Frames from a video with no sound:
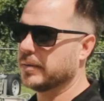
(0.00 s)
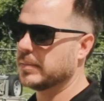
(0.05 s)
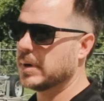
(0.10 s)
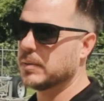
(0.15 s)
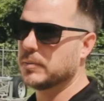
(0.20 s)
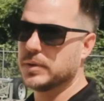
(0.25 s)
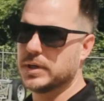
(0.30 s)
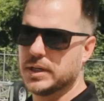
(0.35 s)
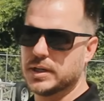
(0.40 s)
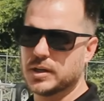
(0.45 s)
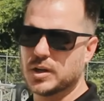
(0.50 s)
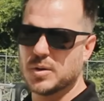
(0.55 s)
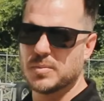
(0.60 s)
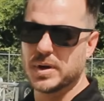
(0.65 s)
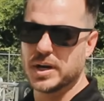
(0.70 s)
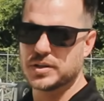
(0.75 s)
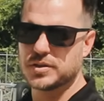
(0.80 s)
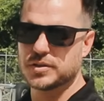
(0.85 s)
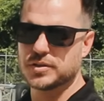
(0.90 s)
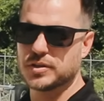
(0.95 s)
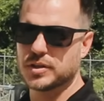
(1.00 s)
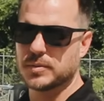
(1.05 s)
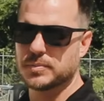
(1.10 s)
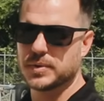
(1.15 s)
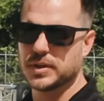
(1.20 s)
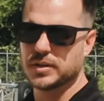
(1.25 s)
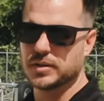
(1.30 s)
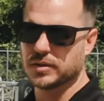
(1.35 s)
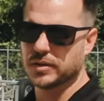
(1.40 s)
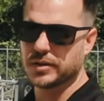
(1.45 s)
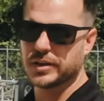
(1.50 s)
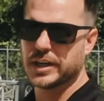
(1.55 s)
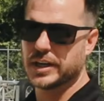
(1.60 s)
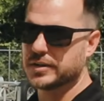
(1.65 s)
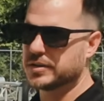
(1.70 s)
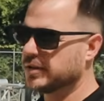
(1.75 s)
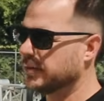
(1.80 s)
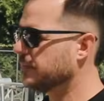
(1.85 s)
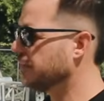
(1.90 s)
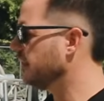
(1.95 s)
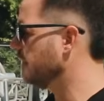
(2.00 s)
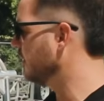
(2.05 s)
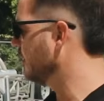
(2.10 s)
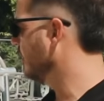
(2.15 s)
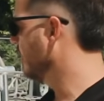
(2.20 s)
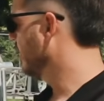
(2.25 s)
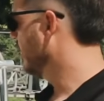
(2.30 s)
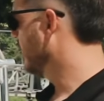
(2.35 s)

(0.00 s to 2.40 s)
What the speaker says: maybe we need to go measure something or look at something,